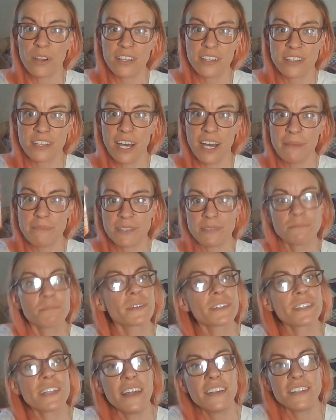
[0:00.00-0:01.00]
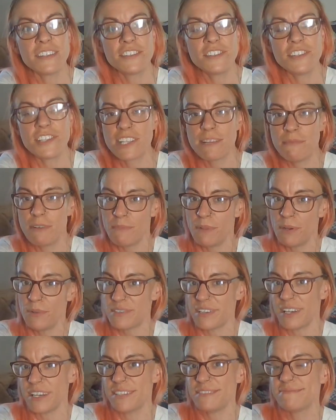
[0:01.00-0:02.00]
it in cups and pretend it's just a
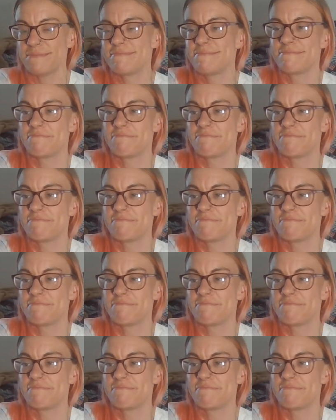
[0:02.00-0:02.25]
mimosa.